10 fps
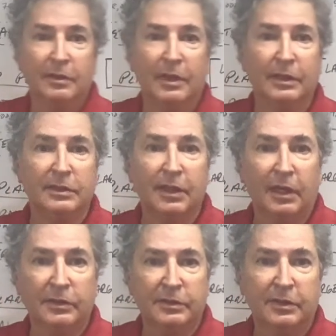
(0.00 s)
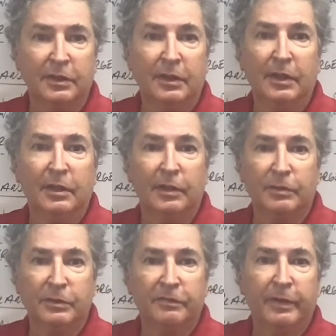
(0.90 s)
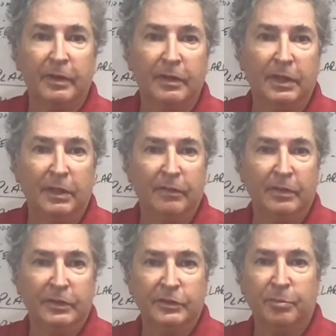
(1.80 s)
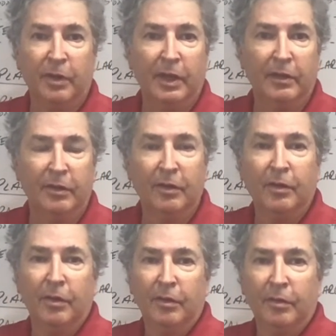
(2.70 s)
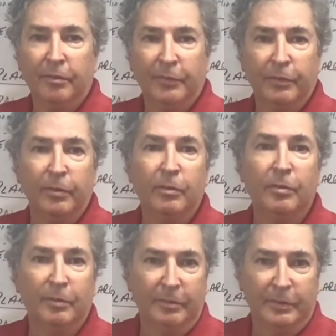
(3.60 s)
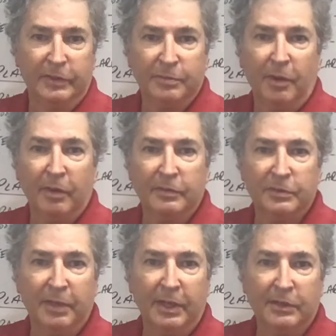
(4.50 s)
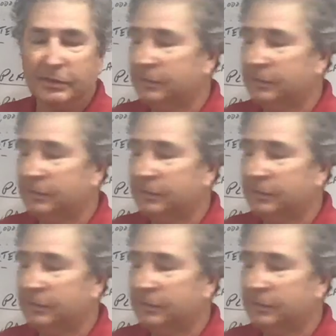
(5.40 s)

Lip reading: and dust that was fairly evenly spread through this part of space.